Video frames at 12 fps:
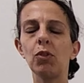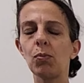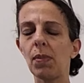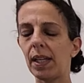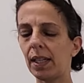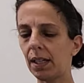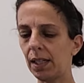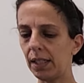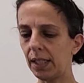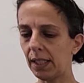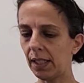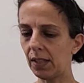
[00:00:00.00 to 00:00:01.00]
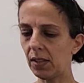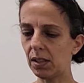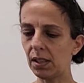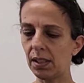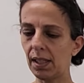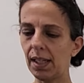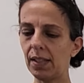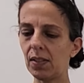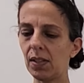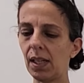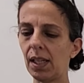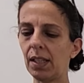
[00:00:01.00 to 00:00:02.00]
my clinic yesterday
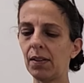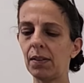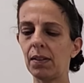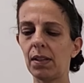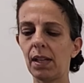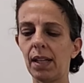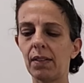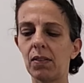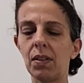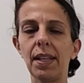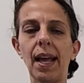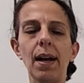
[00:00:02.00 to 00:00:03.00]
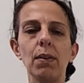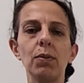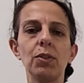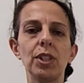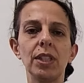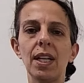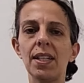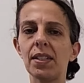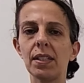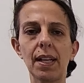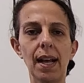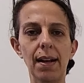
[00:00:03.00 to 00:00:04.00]
saying that now she
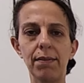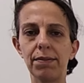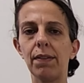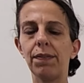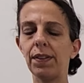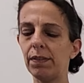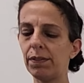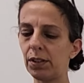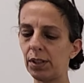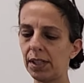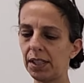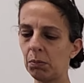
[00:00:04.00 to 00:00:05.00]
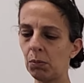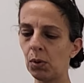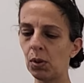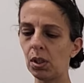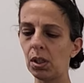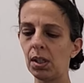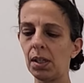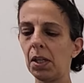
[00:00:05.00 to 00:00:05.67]
doesn't have fever anymore,